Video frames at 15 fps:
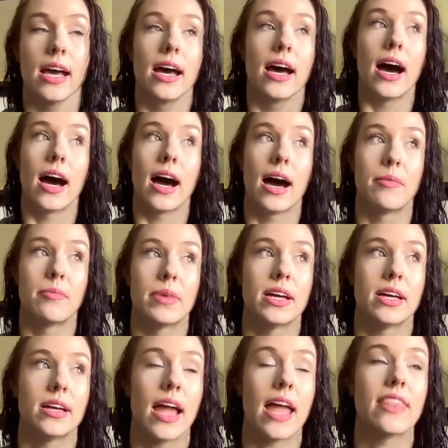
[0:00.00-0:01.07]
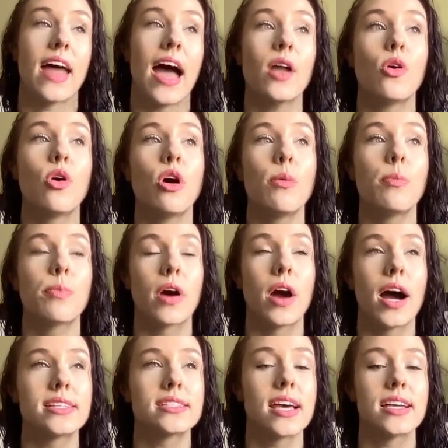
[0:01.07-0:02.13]
And that whole
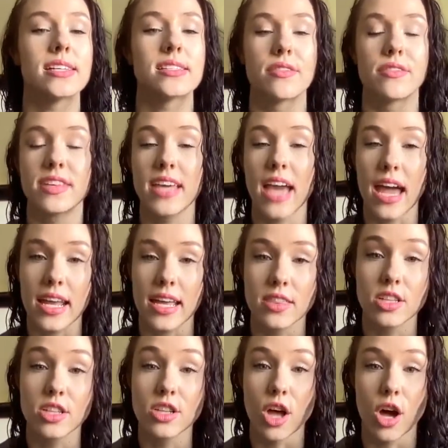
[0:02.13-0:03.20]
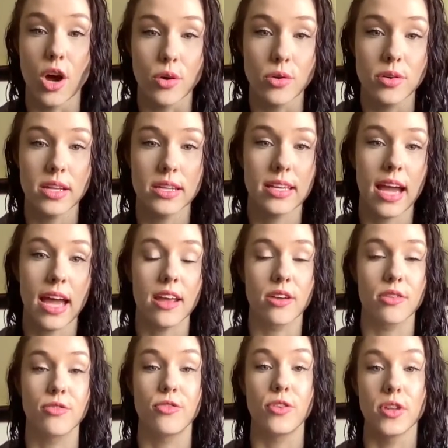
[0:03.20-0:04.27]
process of getting the loan and getting
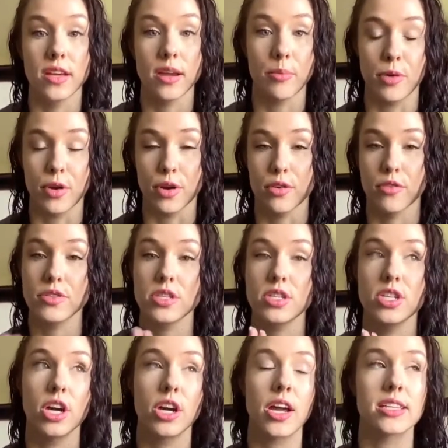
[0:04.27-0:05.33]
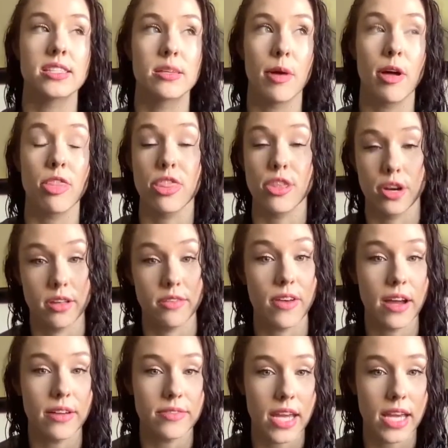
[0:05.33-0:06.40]
fully approved took us about
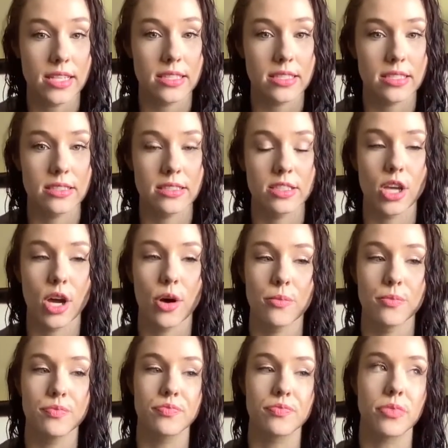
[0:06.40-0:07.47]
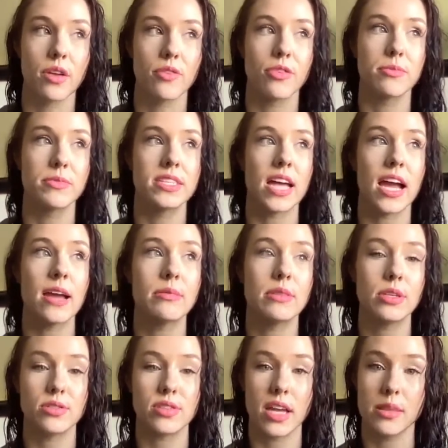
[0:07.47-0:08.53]
35 days. So from the time that
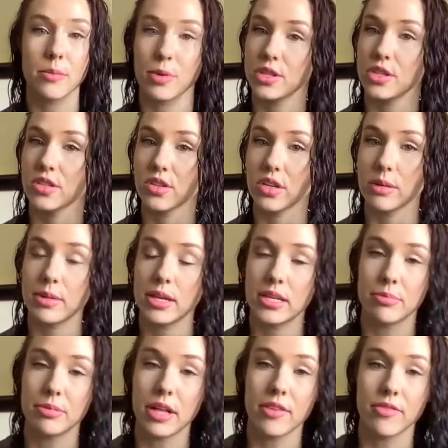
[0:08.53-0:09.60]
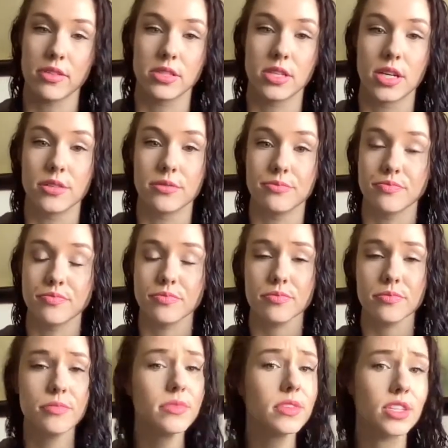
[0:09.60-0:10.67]
you sign the purchase agreement and apply for the loan,
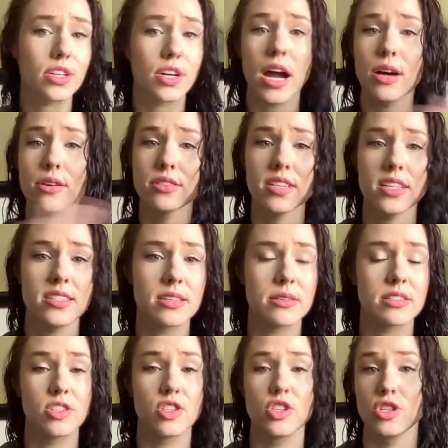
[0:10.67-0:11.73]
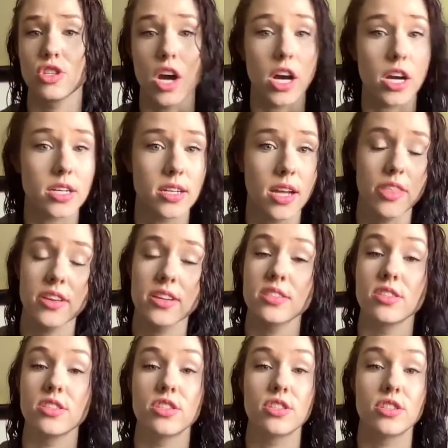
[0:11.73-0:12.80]
your house doesn't start, nothing
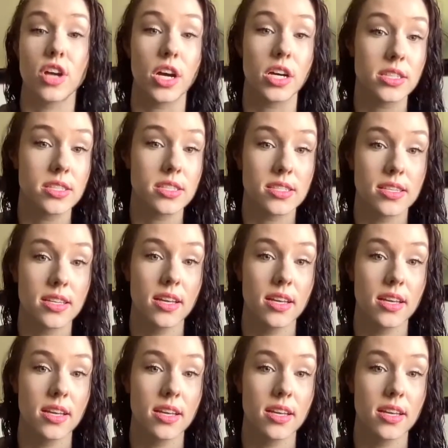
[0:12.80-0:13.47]
starts